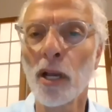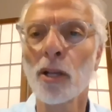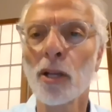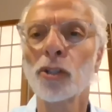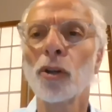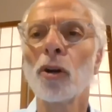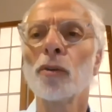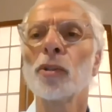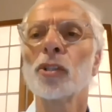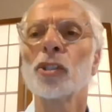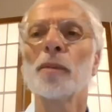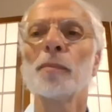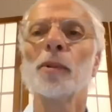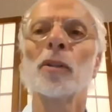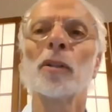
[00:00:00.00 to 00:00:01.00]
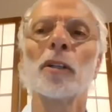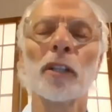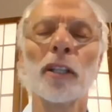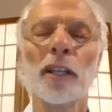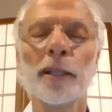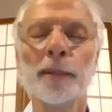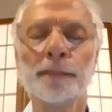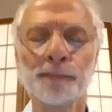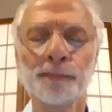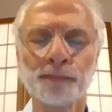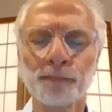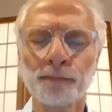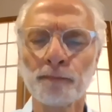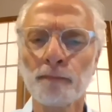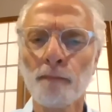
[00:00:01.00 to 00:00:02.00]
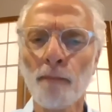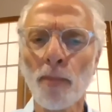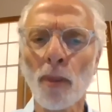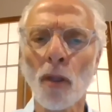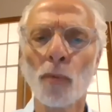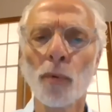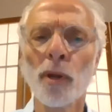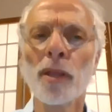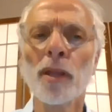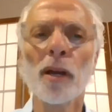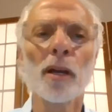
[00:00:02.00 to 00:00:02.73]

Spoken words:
So similarly, with